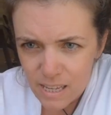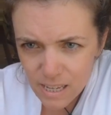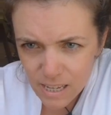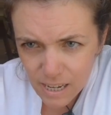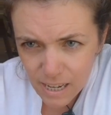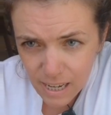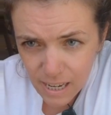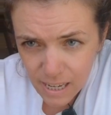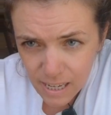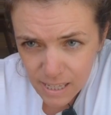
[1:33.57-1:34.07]

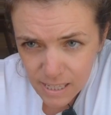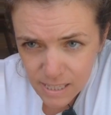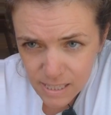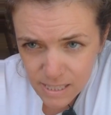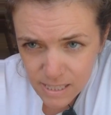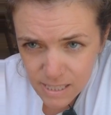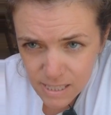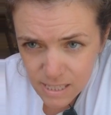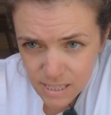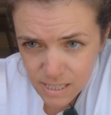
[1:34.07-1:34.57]

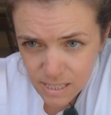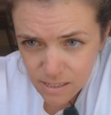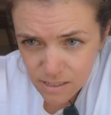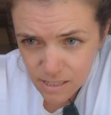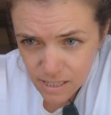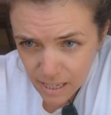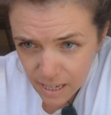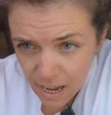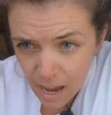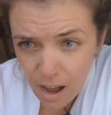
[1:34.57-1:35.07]
and
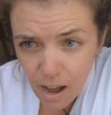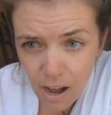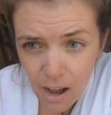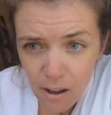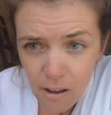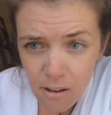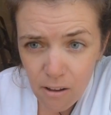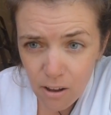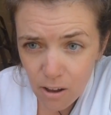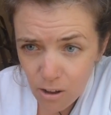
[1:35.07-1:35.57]
yeah,
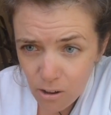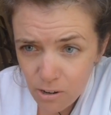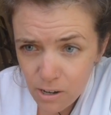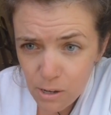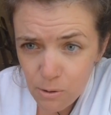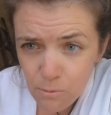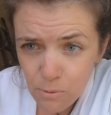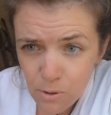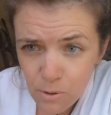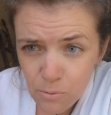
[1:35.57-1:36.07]
I only
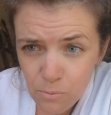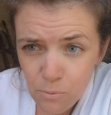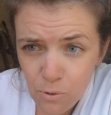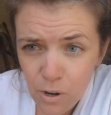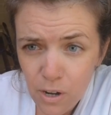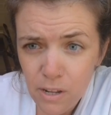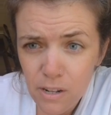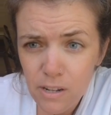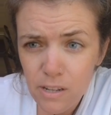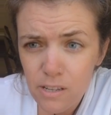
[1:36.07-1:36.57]
want
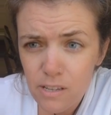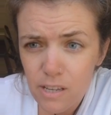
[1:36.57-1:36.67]
one.